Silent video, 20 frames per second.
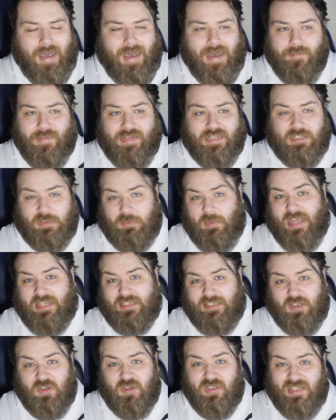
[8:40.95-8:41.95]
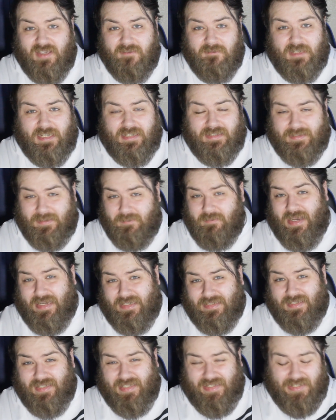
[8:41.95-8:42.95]
I'm expecting Hull FC to
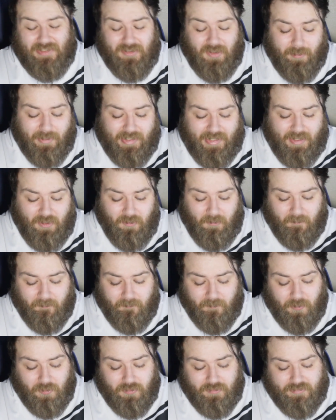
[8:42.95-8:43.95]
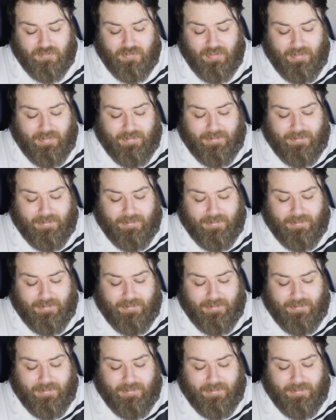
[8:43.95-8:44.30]
basically dominate up front.